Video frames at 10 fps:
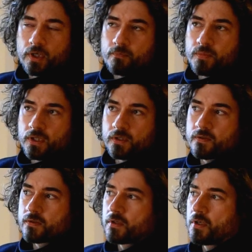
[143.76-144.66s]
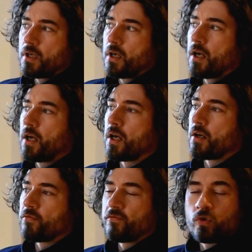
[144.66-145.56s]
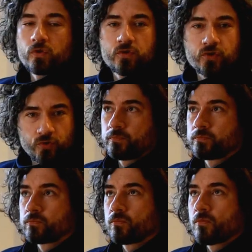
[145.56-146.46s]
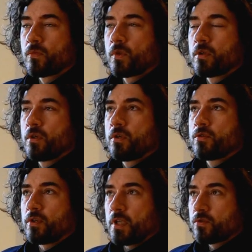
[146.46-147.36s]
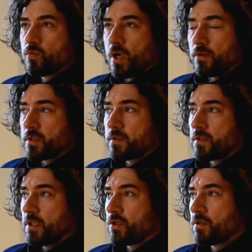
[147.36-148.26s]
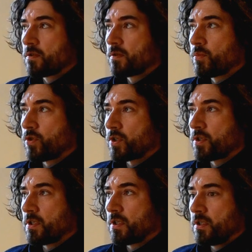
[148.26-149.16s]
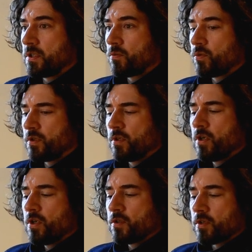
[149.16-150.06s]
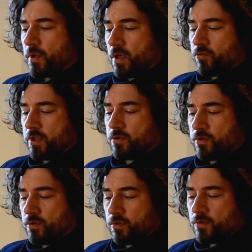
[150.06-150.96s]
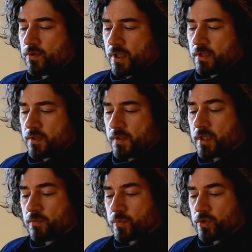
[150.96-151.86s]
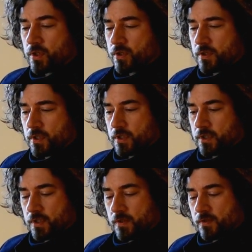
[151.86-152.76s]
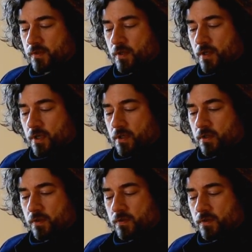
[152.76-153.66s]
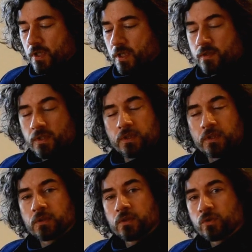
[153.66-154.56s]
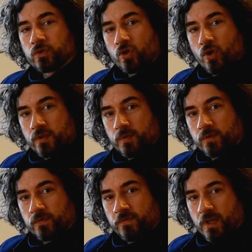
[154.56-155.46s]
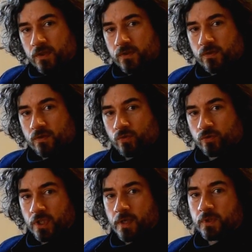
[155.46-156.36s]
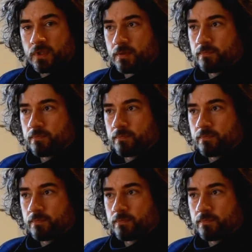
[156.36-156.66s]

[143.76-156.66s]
build vaults or domes. So that's an ancient production technique that we somehow reintroduce. And the second production technique is the idea or the concept of ex uno lapide.